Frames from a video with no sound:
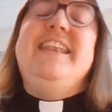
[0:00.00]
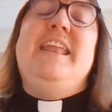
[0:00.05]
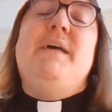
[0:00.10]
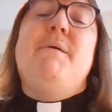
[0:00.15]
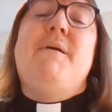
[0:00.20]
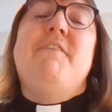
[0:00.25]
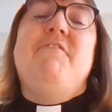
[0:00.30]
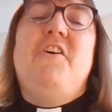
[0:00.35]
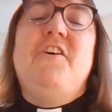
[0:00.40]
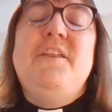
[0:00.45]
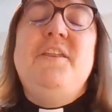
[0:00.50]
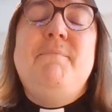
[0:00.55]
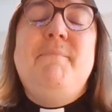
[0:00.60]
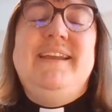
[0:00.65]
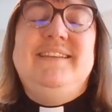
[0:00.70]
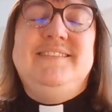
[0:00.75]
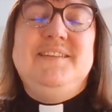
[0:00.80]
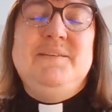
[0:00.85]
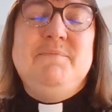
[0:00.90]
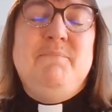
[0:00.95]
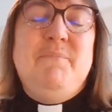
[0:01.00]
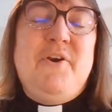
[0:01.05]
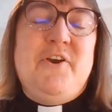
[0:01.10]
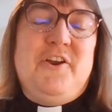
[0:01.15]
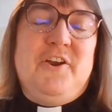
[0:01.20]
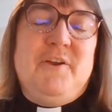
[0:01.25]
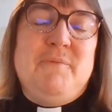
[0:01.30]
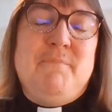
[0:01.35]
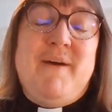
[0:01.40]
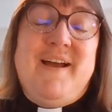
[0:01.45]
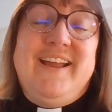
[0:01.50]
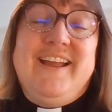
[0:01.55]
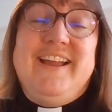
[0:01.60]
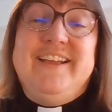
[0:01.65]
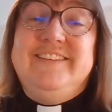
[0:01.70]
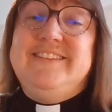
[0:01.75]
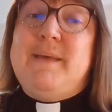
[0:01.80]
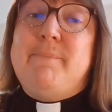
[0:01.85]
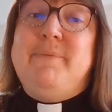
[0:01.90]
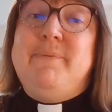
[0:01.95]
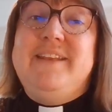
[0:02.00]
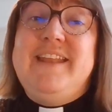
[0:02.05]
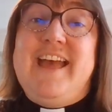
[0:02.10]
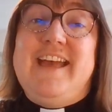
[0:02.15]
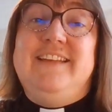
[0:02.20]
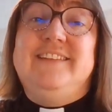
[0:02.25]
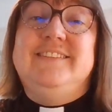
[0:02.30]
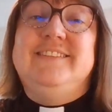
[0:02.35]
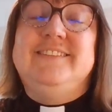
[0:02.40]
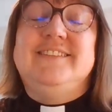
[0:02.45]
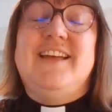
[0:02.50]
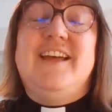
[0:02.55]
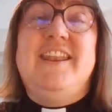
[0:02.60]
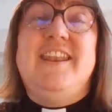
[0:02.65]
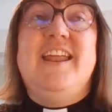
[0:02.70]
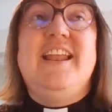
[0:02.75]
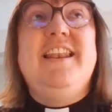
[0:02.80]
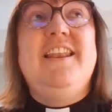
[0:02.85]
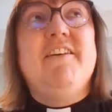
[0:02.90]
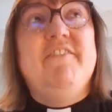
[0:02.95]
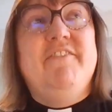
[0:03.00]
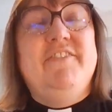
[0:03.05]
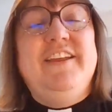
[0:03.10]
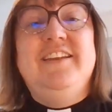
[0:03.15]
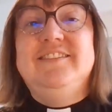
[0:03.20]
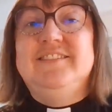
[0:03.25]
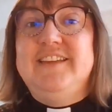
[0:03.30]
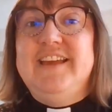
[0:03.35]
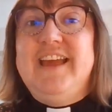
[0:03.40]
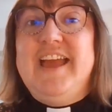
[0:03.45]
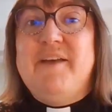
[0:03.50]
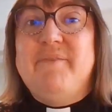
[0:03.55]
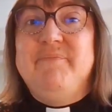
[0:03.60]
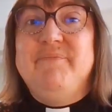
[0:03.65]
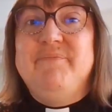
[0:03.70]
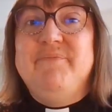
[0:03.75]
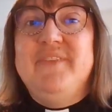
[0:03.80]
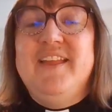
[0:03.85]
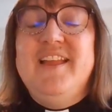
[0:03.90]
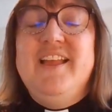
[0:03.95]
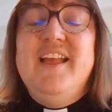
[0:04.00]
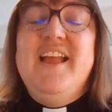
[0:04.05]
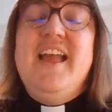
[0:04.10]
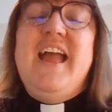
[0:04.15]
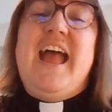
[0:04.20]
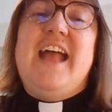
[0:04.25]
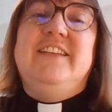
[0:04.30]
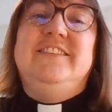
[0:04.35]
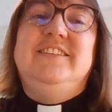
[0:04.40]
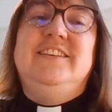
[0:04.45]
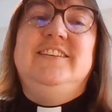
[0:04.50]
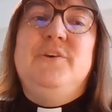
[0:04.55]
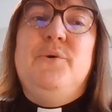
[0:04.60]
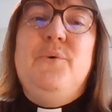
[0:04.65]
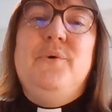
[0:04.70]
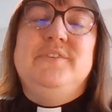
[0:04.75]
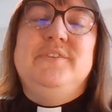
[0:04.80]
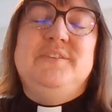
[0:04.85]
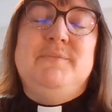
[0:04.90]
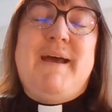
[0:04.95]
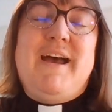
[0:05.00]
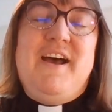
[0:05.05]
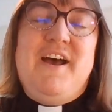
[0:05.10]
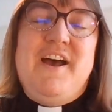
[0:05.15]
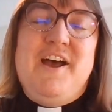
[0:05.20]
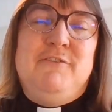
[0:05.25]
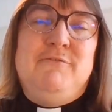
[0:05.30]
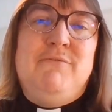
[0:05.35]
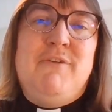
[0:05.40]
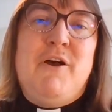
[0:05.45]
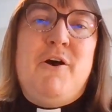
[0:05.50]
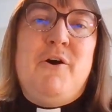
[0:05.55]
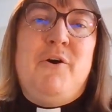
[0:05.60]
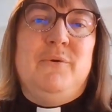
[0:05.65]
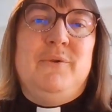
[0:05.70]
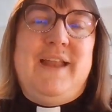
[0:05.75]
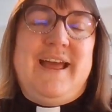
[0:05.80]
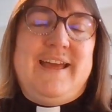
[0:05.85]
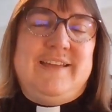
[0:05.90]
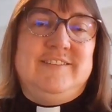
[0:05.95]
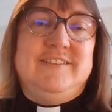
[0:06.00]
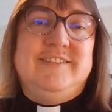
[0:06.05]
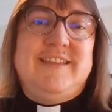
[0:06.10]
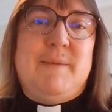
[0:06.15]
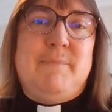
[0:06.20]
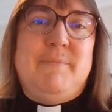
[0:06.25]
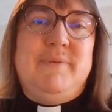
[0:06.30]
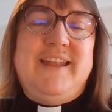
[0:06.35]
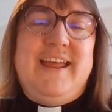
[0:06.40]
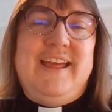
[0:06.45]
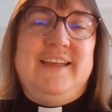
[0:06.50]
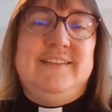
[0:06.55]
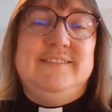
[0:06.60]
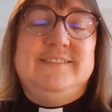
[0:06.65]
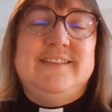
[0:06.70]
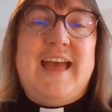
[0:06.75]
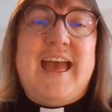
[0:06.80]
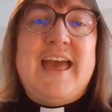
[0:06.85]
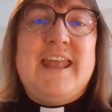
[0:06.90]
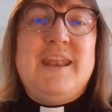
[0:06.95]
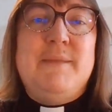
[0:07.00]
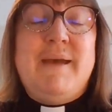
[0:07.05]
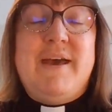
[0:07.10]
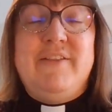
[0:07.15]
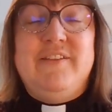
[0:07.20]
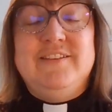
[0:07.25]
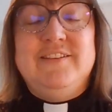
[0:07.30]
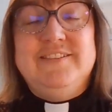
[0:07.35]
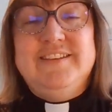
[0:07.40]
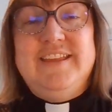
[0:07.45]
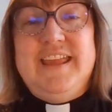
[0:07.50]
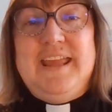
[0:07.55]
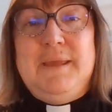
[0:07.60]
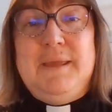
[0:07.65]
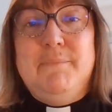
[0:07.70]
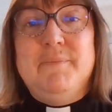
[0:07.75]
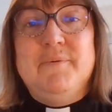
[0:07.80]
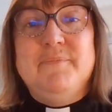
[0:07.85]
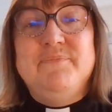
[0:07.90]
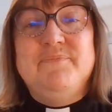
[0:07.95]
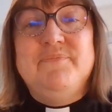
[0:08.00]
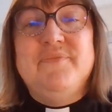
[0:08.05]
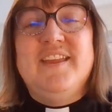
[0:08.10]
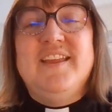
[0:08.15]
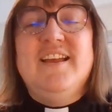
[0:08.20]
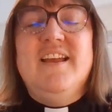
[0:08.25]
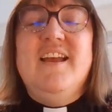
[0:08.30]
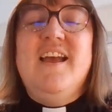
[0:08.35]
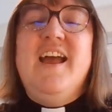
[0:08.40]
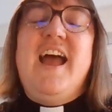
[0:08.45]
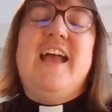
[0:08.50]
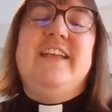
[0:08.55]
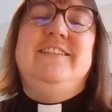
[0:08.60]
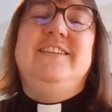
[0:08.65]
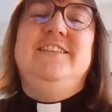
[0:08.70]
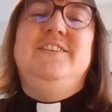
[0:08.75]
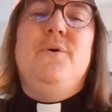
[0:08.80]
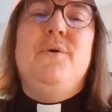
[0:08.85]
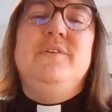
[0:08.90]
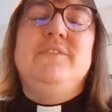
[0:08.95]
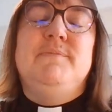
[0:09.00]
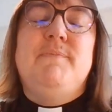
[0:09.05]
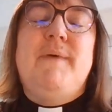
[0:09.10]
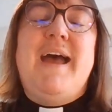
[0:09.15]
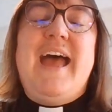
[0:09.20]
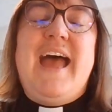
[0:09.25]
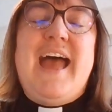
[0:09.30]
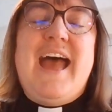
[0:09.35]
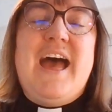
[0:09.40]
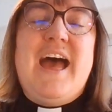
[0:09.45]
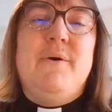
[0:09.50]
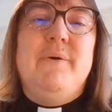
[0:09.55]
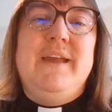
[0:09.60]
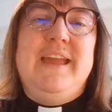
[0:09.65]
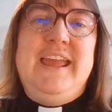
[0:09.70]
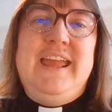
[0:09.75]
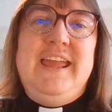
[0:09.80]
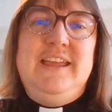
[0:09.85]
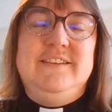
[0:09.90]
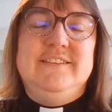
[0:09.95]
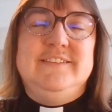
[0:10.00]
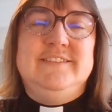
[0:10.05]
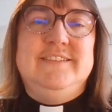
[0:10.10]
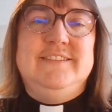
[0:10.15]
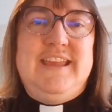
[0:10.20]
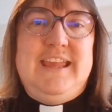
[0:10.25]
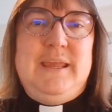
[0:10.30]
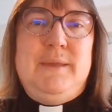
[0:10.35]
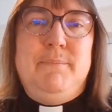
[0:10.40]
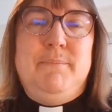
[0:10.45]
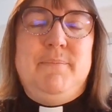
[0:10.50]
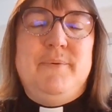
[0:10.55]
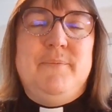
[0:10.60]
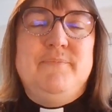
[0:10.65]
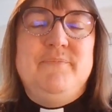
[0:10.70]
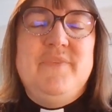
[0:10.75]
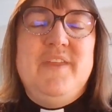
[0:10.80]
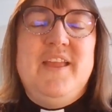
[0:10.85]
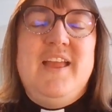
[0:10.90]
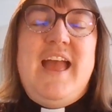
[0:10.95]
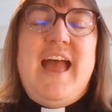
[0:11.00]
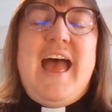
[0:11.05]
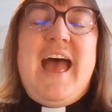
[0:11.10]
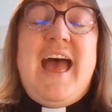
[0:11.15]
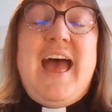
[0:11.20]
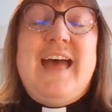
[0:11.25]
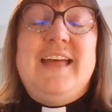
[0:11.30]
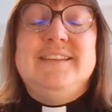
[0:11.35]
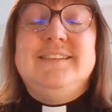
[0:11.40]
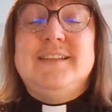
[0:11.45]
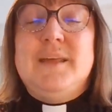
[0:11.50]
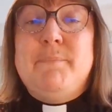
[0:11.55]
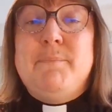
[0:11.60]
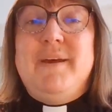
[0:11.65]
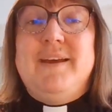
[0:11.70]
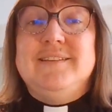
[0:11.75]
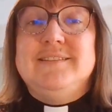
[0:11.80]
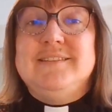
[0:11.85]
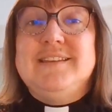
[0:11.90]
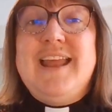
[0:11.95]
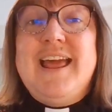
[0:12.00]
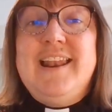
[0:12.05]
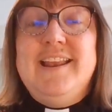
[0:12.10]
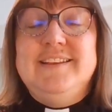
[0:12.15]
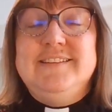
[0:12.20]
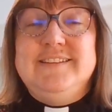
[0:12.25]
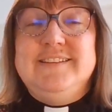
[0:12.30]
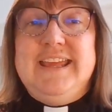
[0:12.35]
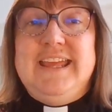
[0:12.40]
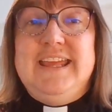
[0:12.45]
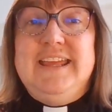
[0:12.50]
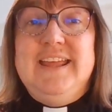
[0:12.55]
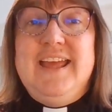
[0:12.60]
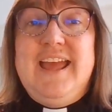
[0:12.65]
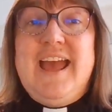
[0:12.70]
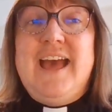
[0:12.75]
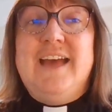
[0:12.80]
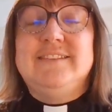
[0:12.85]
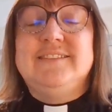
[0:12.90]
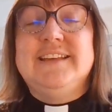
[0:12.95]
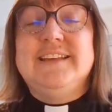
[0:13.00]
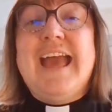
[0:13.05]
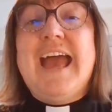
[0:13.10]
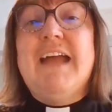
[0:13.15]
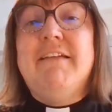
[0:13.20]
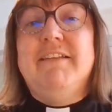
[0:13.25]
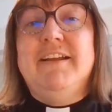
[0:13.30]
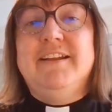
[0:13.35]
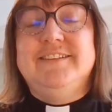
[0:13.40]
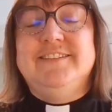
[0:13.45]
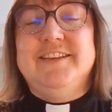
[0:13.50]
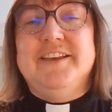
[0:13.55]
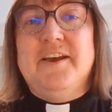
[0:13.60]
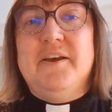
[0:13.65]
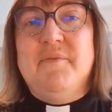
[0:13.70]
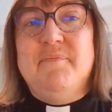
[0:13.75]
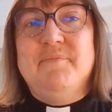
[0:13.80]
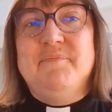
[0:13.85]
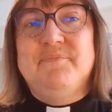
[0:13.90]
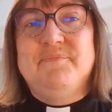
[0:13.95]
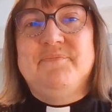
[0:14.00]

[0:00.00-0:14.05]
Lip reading: Now, I've got an amazing book by a shepherdess, and I love using it. And she talks about her role as a shepherdess and about the sheep. And she talks about how each sheep has a personality, it has a character.